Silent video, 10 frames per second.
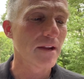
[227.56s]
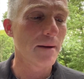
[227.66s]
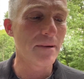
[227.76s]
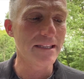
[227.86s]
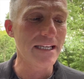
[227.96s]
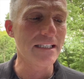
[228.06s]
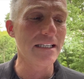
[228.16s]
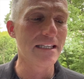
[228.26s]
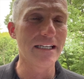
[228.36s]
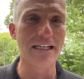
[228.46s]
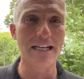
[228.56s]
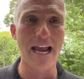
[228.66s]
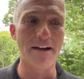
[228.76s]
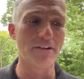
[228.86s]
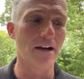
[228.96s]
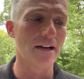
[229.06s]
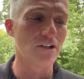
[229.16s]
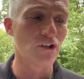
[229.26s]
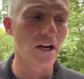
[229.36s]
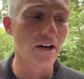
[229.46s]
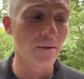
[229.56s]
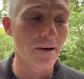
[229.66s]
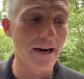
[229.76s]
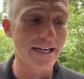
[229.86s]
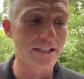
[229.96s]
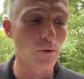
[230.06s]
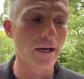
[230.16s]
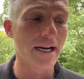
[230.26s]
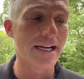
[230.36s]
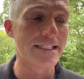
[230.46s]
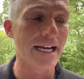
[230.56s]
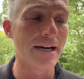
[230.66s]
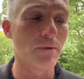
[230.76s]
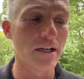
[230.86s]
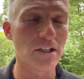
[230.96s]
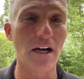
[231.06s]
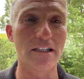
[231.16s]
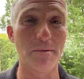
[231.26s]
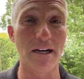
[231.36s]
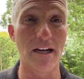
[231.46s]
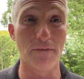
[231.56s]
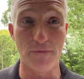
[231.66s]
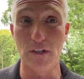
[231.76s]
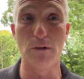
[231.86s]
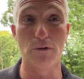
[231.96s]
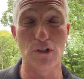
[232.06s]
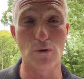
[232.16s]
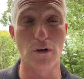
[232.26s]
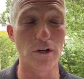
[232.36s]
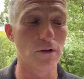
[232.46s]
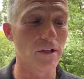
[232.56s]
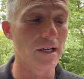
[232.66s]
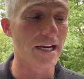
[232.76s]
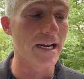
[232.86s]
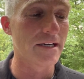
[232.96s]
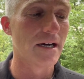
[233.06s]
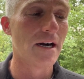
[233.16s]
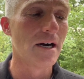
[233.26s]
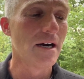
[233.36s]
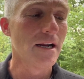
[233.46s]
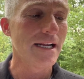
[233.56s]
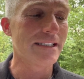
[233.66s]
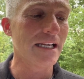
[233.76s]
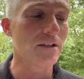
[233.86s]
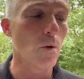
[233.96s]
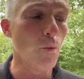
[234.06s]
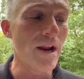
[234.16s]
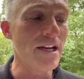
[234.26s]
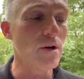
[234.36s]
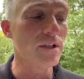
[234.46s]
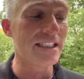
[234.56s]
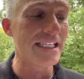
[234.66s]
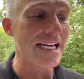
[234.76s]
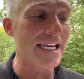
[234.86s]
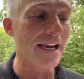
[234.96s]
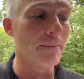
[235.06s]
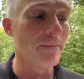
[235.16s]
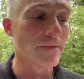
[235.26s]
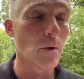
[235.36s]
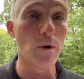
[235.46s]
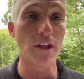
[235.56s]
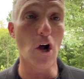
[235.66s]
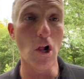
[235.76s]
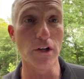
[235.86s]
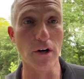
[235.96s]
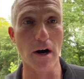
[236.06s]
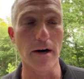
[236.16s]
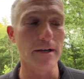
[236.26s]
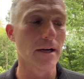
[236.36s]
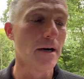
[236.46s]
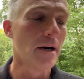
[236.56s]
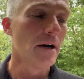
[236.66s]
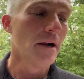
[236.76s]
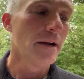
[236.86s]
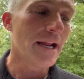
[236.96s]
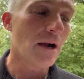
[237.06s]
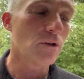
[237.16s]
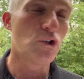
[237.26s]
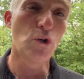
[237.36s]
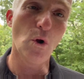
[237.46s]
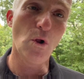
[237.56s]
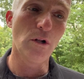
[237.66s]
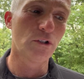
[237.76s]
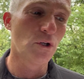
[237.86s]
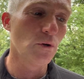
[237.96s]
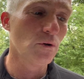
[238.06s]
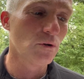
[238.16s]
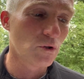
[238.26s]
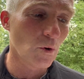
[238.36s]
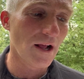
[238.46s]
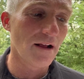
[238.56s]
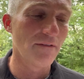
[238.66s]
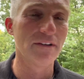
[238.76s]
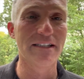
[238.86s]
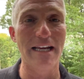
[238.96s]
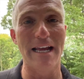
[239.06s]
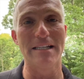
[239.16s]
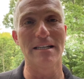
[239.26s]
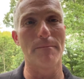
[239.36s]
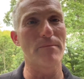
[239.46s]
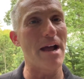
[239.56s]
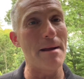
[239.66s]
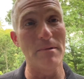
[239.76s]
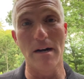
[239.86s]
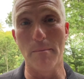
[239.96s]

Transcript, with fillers: But this is the little caveat, Jeremiah 29:10, when it talks about I'm going to fully restore you to the land. It says, "When you seek him with all your heart." Now, Joel 2:12 says, "I'm going to